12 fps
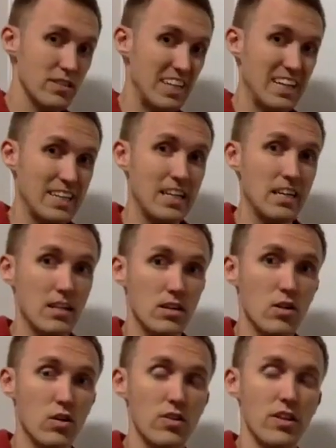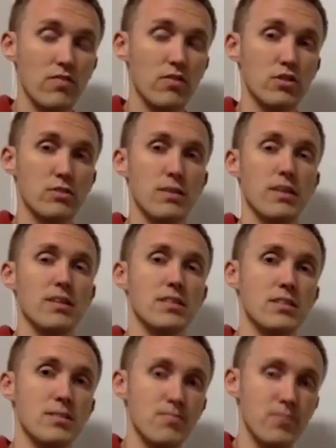technique called inverse
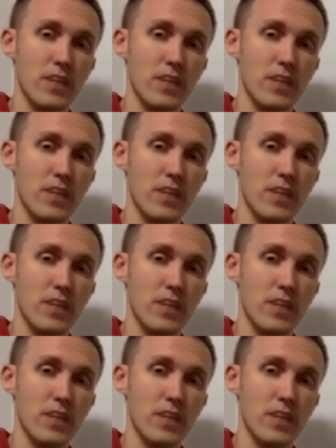methods,